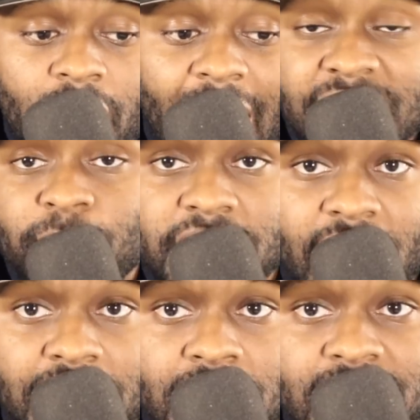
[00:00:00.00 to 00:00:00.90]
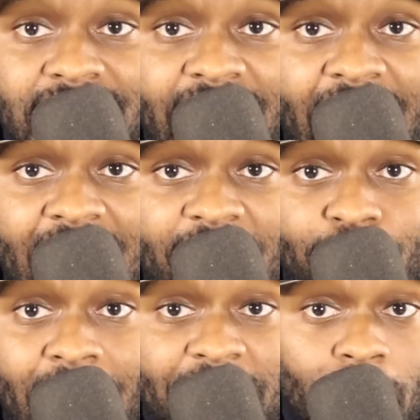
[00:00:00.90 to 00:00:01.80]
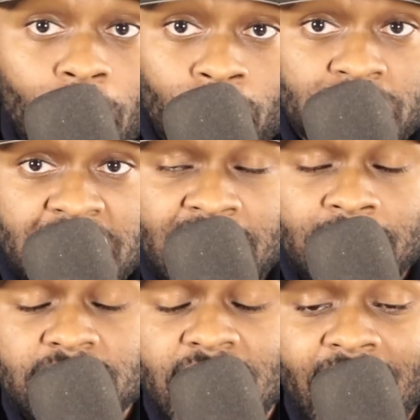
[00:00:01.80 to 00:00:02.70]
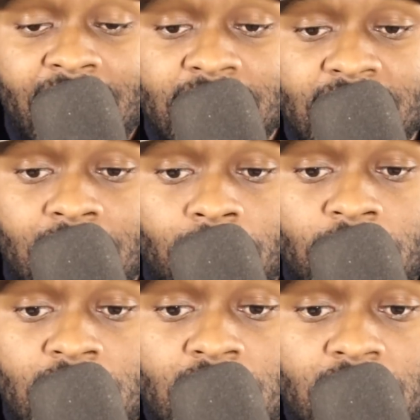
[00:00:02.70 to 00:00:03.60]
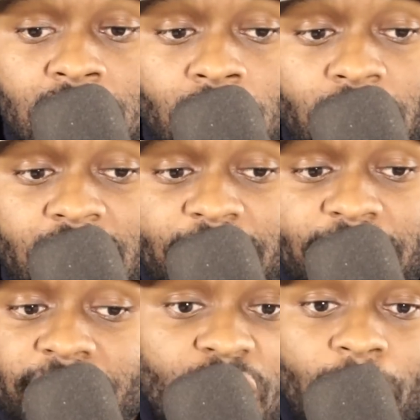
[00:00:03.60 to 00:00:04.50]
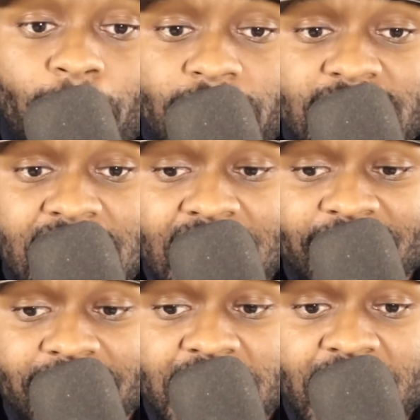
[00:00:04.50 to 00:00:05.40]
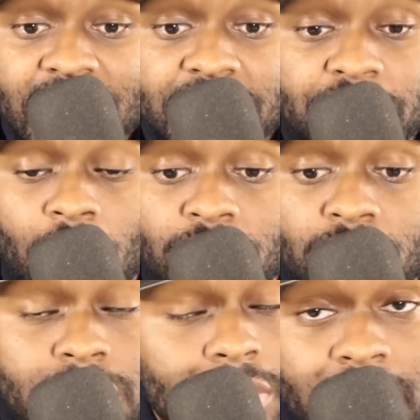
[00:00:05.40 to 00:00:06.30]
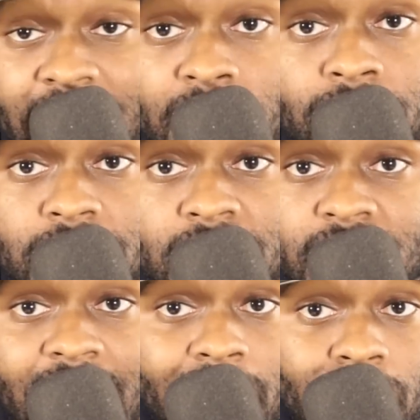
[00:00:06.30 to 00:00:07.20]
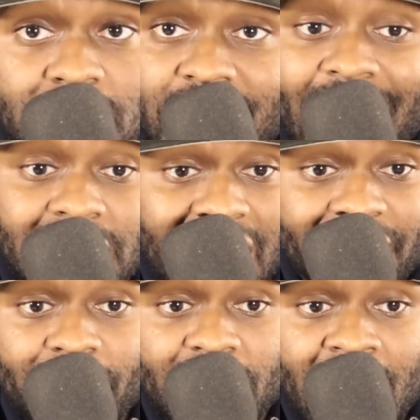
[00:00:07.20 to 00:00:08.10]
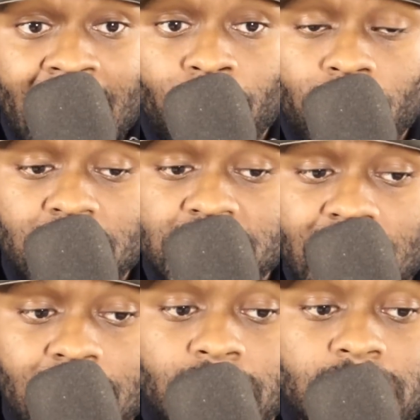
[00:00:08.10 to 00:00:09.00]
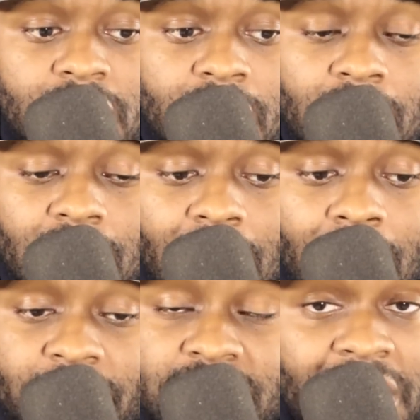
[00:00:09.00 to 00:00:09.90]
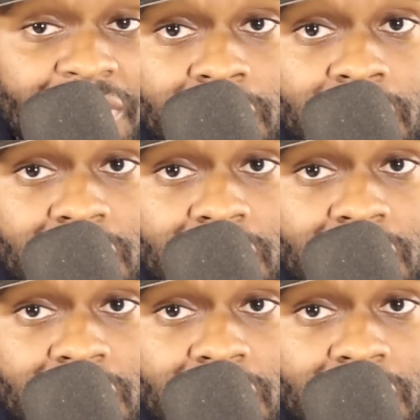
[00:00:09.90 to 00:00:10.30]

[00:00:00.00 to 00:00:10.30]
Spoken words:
expectations that they have by their own teams. And, if Herbert doesn't live up to his, the Chargers, they lose. He has to have a big game or else they lose. It's different